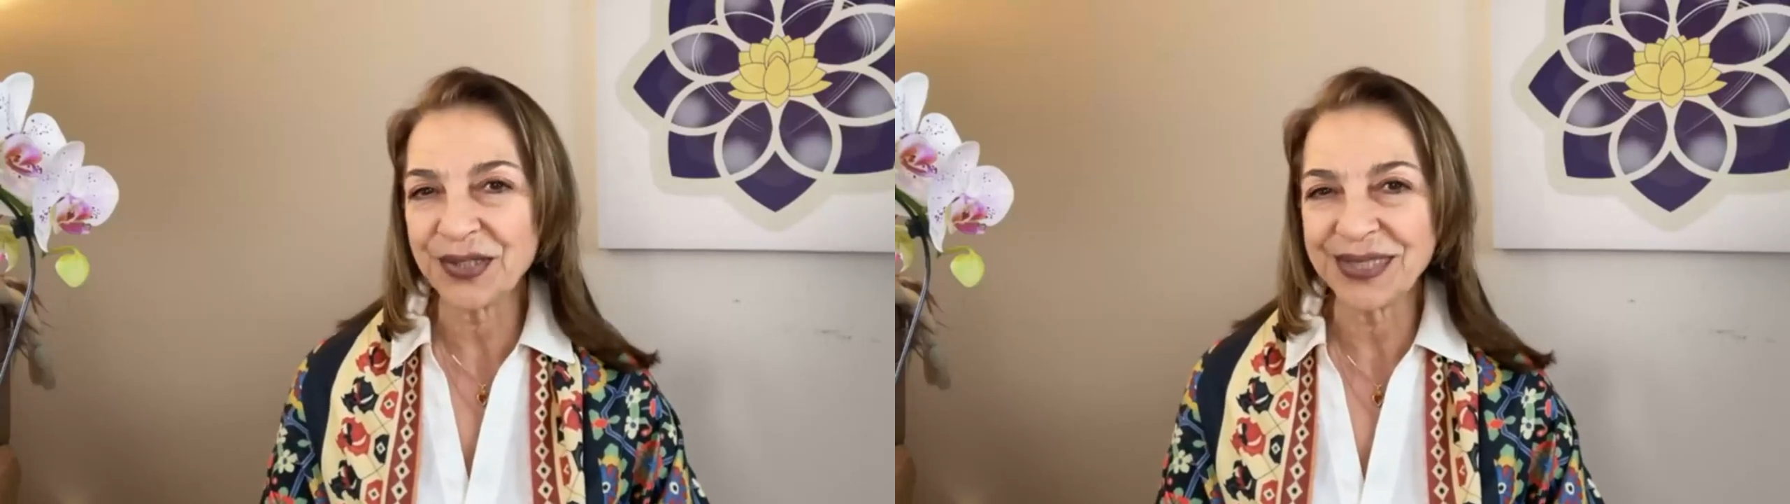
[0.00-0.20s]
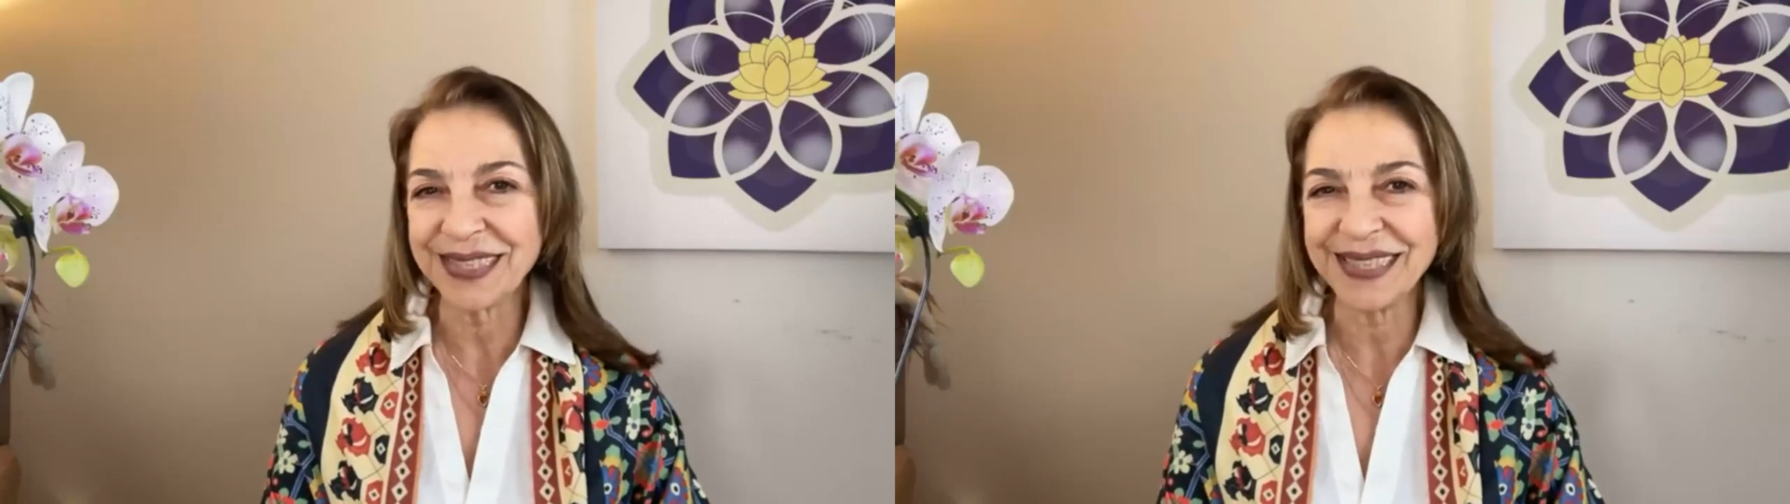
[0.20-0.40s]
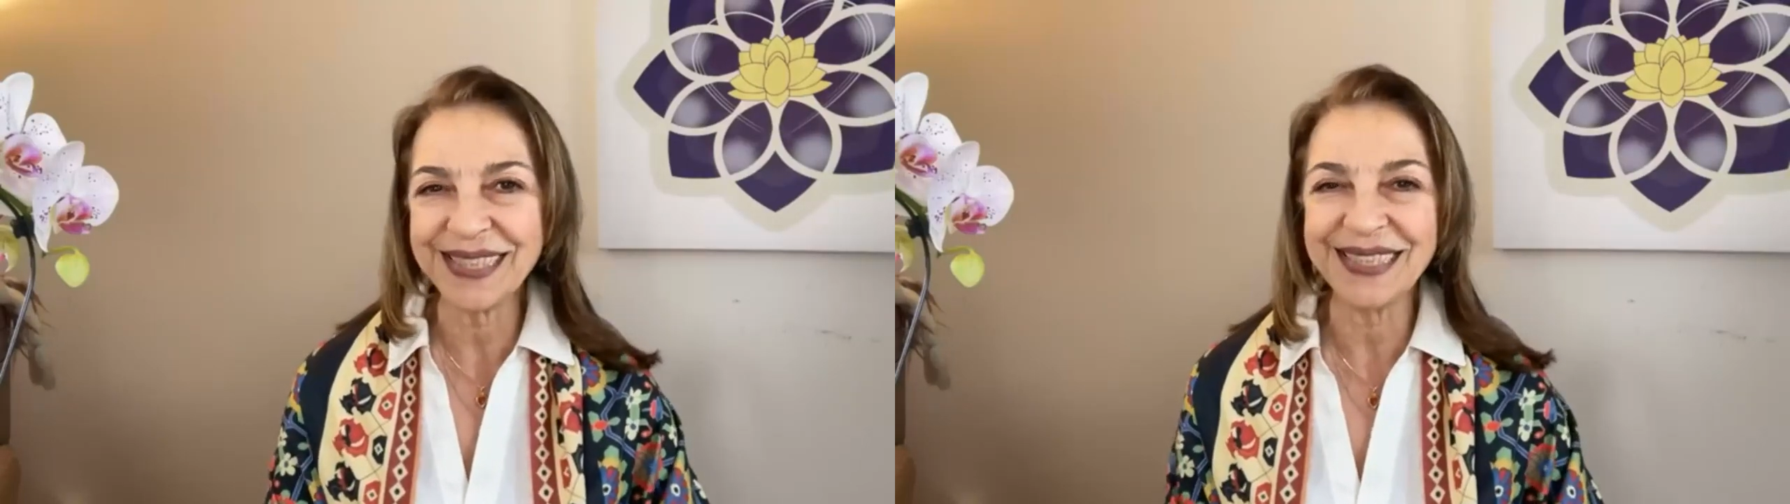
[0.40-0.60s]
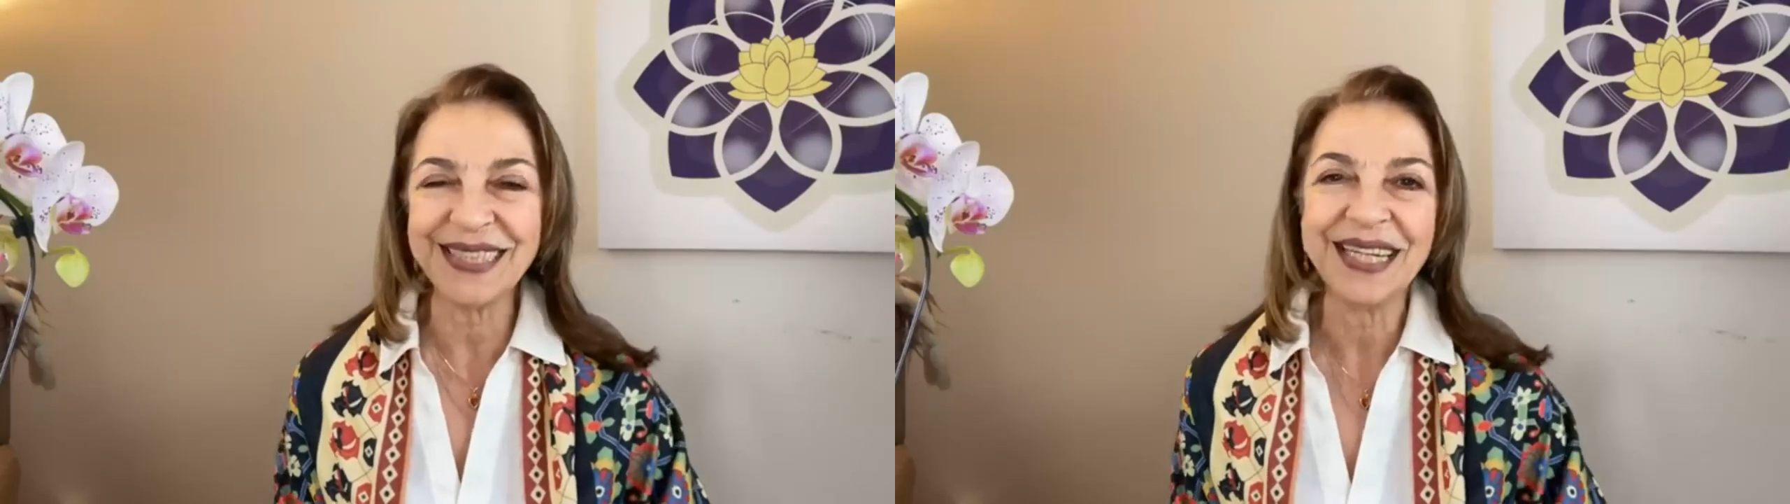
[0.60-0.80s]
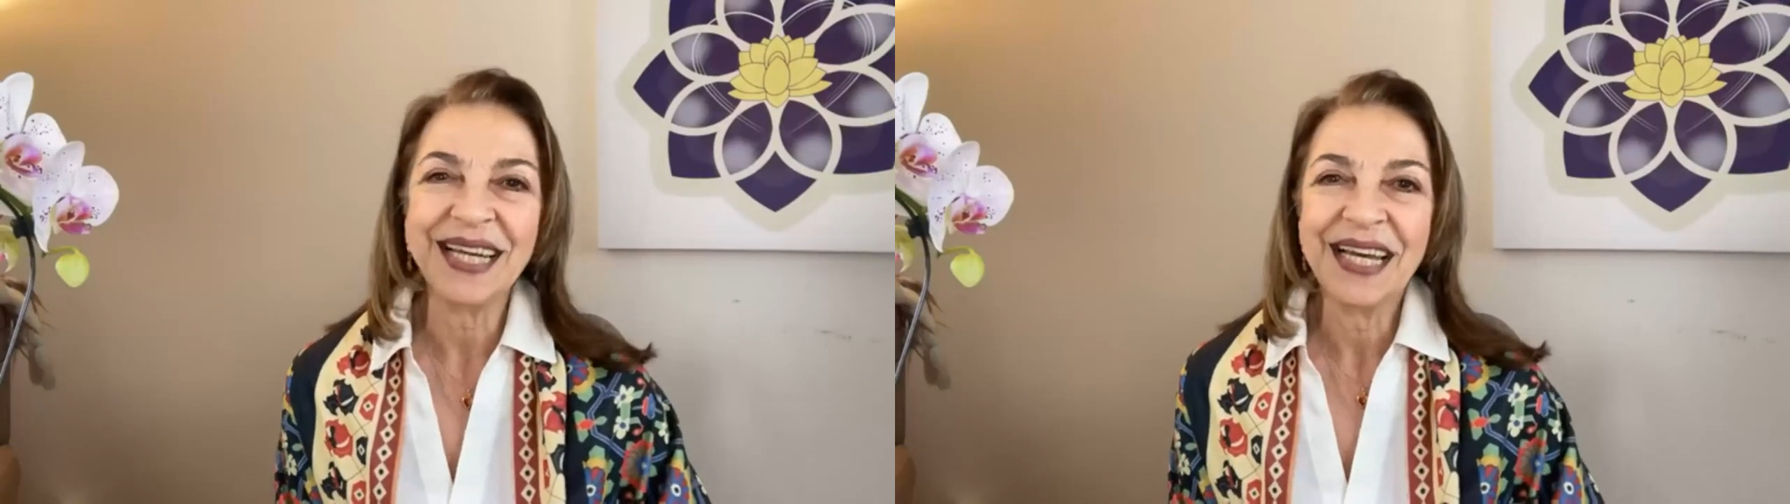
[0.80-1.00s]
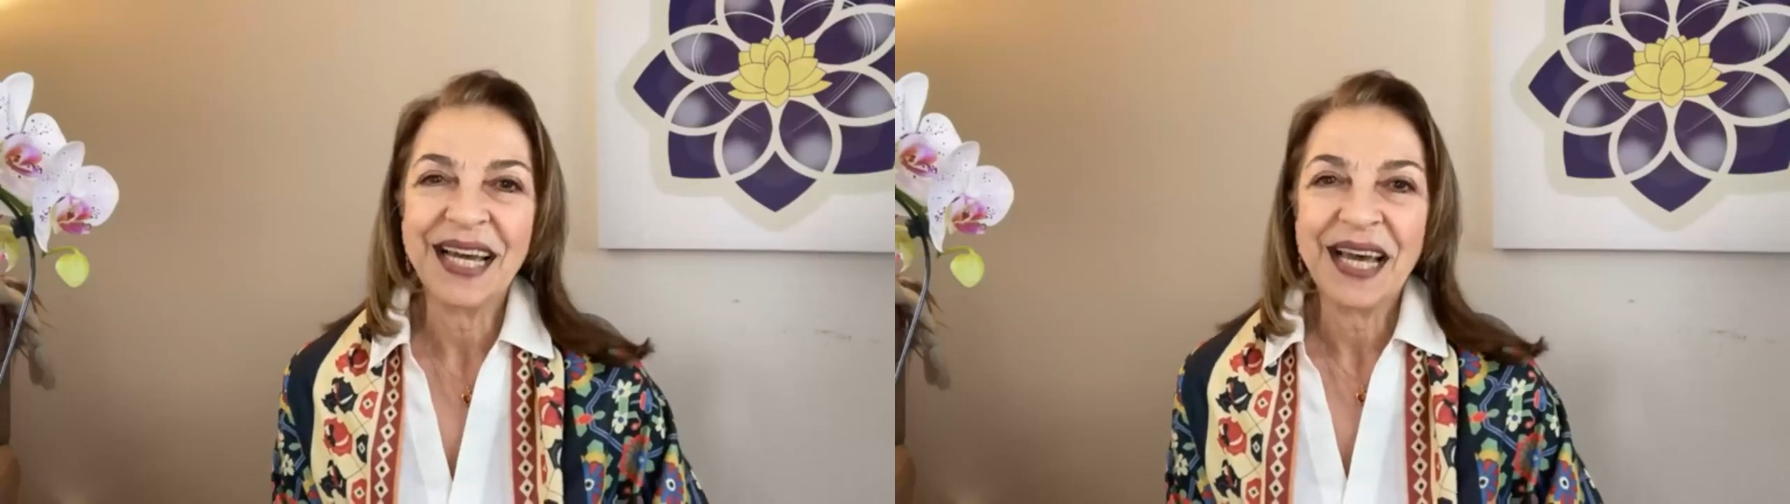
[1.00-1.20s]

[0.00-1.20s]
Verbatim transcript: thirteenth.